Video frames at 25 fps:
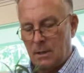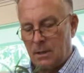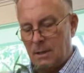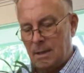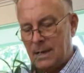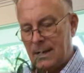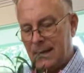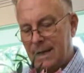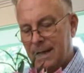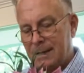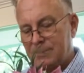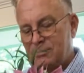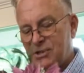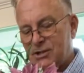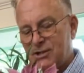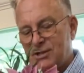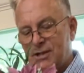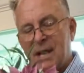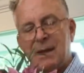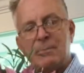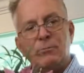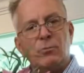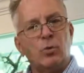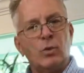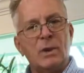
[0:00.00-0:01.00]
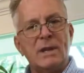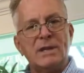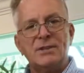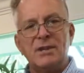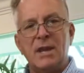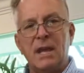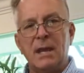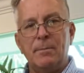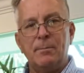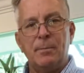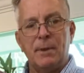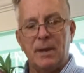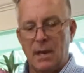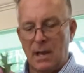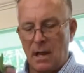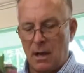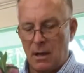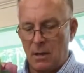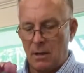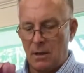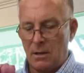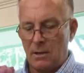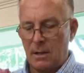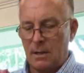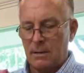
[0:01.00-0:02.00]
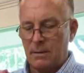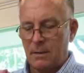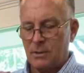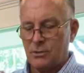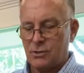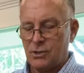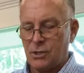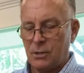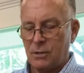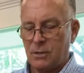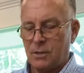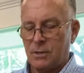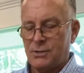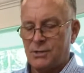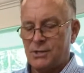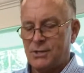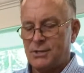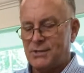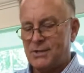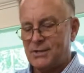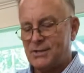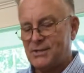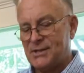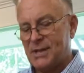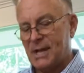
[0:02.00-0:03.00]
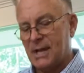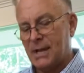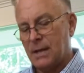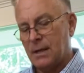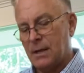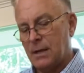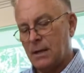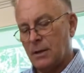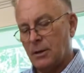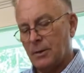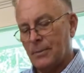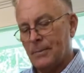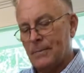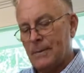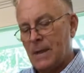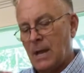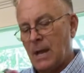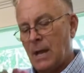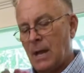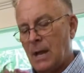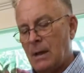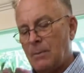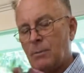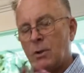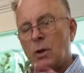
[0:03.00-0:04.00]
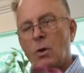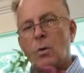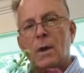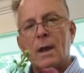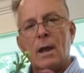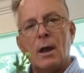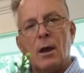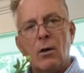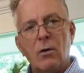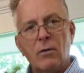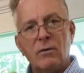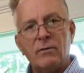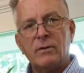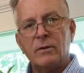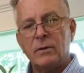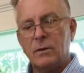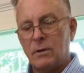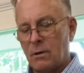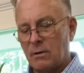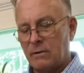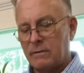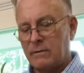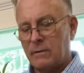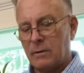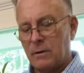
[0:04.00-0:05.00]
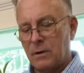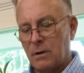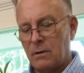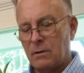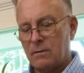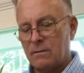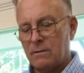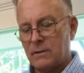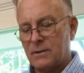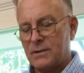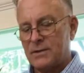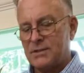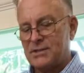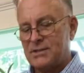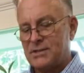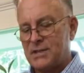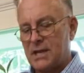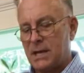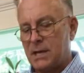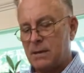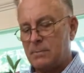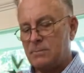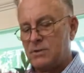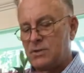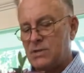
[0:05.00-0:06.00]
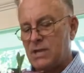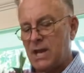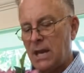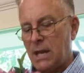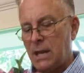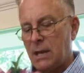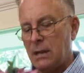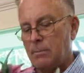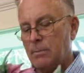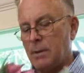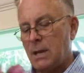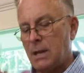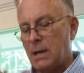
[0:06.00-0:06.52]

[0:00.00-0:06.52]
And I'm retaping, and I'll show you in just a second here. I'm going over and over and over the same tape,